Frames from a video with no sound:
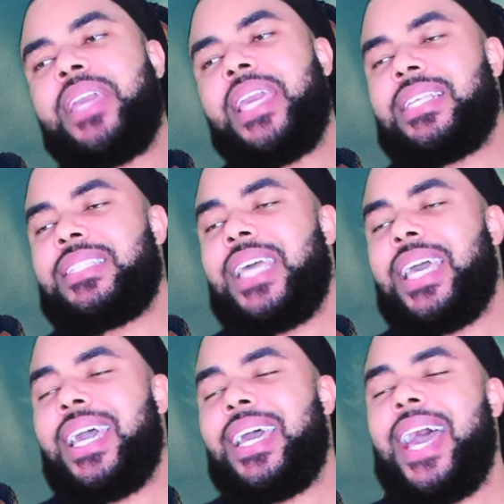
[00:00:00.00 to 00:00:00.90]
being
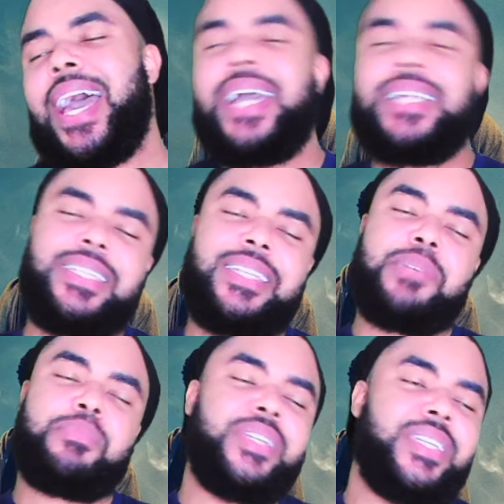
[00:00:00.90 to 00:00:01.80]
said, I didn't
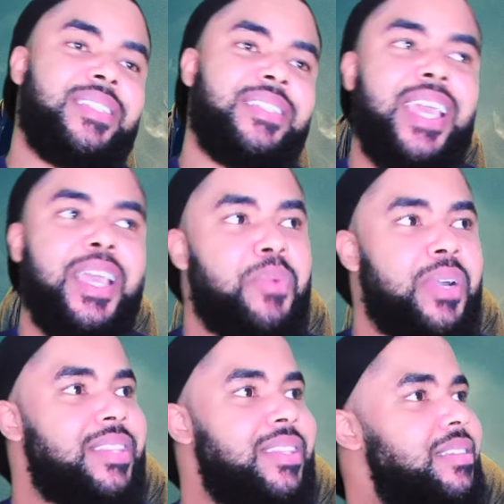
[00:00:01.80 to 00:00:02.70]
appreciate
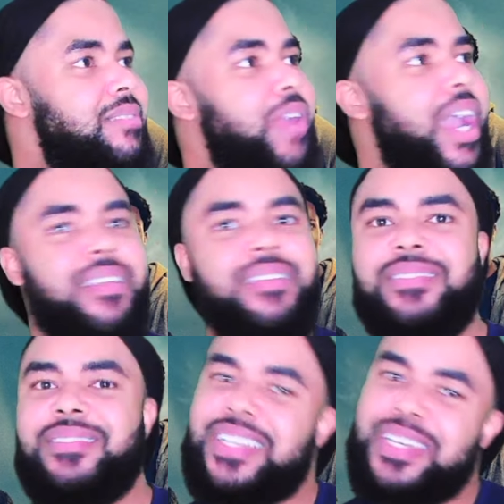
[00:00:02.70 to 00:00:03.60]
what the writers
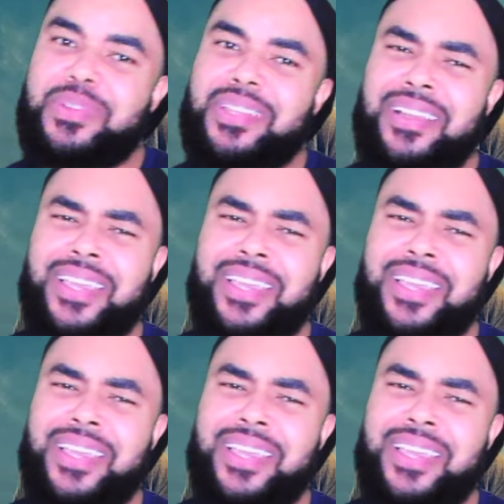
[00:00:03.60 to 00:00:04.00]
did with her